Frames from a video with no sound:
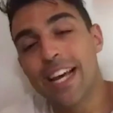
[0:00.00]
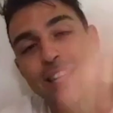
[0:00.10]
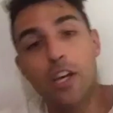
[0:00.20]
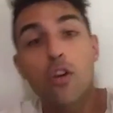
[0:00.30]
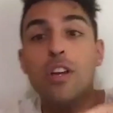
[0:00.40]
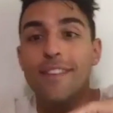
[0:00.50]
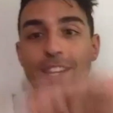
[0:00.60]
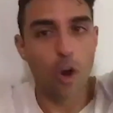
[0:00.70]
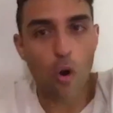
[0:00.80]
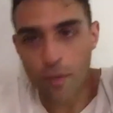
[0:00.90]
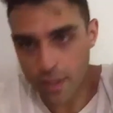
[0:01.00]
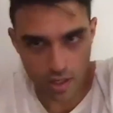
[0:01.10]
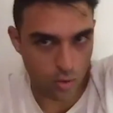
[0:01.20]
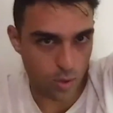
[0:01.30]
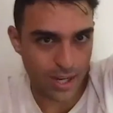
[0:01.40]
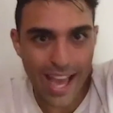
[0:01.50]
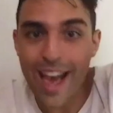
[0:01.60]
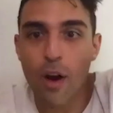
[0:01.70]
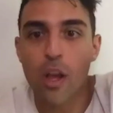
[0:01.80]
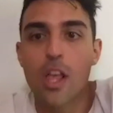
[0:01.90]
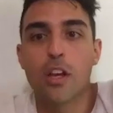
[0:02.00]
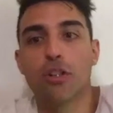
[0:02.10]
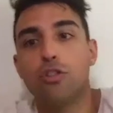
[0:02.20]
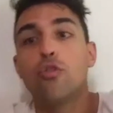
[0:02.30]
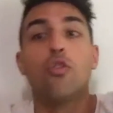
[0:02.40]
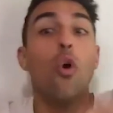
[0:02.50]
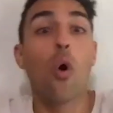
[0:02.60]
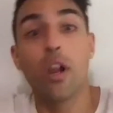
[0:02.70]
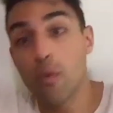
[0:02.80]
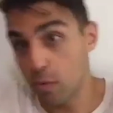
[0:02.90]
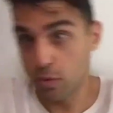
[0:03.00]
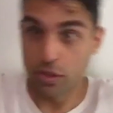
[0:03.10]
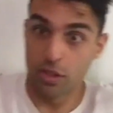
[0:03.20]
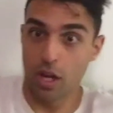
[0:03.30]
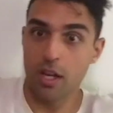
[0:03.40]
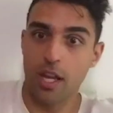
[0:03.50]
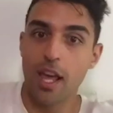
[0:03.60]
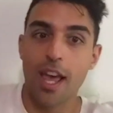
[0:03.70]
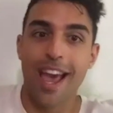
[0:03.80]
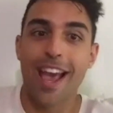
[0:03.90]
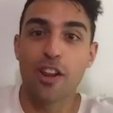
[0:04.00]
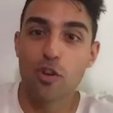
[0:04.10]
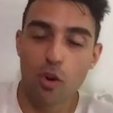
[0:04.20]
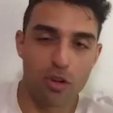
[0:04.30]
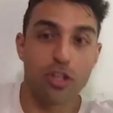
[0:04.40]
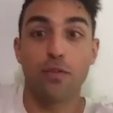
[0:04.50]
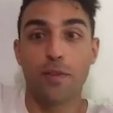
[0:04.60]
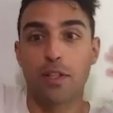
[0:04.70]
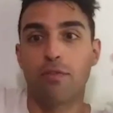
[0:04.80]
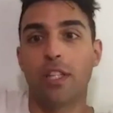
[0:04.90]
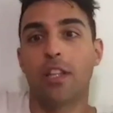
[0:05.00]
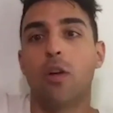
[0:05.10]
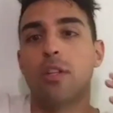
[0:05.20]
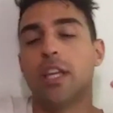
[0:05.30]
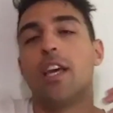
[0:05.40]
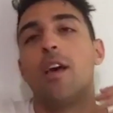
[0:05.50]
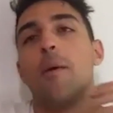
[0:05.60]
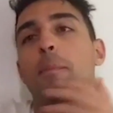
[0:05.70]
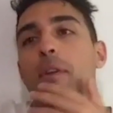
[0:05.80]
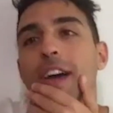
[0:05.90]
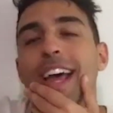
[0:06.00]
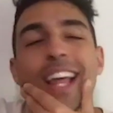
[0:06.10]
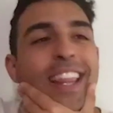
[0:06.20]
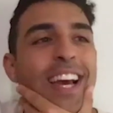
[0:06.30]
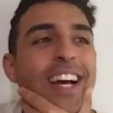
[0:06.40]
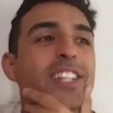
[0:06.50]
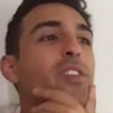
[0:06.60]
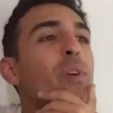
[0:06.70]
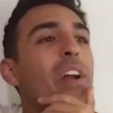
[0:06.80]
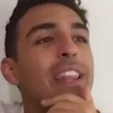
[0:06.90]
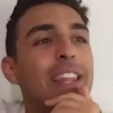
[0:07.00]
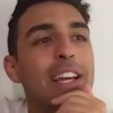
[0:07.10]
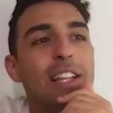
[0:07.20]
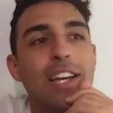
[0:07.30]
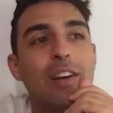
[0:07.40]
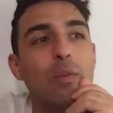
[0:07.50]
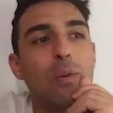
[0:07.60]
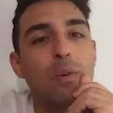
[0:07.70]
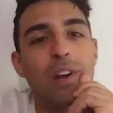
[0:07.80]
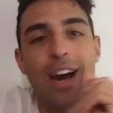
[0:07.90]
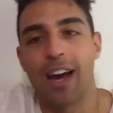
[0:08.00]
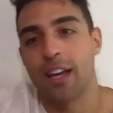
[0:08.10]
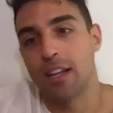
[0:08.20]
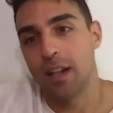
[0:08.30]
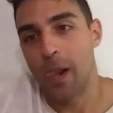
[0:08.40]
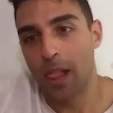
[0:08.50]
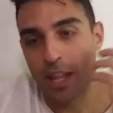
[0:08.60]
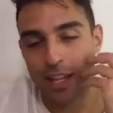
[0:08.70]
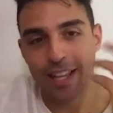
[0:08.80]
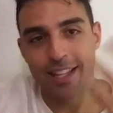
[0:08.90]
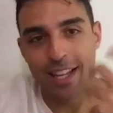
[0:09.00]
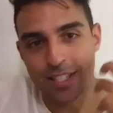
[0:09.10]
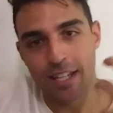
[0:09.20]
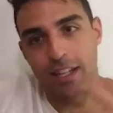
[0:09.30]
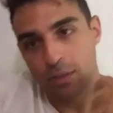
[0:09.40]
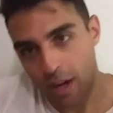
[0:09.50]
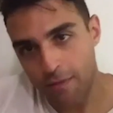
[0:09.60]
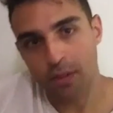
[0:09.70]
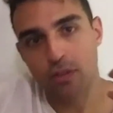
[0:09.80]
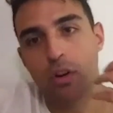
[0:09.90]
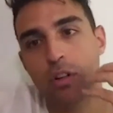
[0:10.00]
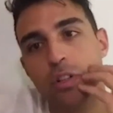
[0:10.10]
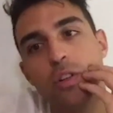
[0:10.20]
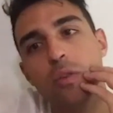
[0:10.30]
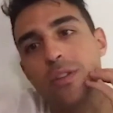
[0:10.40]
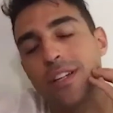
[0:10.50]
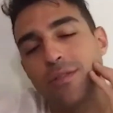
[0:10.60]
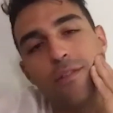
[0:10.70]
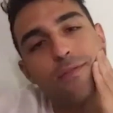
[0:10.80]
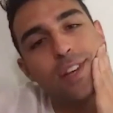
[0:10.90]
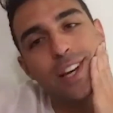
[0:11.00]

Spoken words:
that you don't even know if it's going to work out, because you don't know you've done it, and you know you're just feeling really lonely. But that's what I think, like, what I... Like, that's what I feel drawn to do, and that's what I feel like.